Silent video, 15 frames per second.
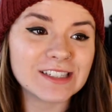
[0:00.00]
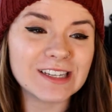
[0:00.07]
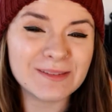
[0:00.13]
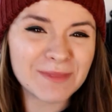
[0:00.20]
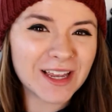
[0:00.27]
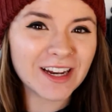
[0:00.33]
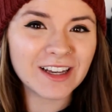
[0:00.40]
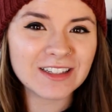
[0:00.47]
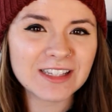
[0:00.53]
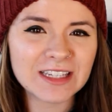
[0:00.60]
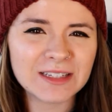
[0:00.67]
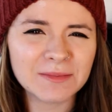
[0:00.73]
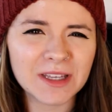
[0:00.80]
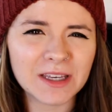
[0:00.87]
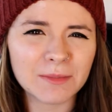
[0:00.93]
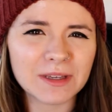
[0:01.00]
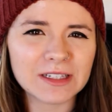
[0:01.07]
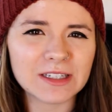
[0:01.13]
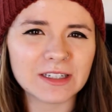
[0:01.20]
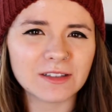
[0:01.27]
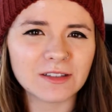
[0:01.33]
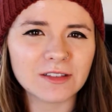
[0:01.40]
it may not seem like a
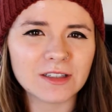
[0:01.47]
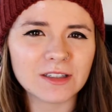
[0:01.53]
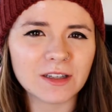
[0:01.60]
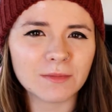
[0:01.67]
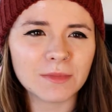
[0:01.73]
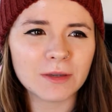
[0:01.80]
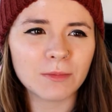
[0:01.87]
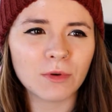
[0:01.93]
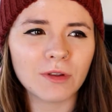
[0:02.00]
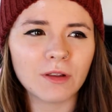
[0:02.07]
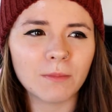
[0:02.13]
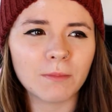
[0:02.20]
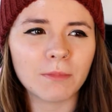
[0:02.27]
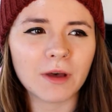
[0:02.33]
big deal to some people,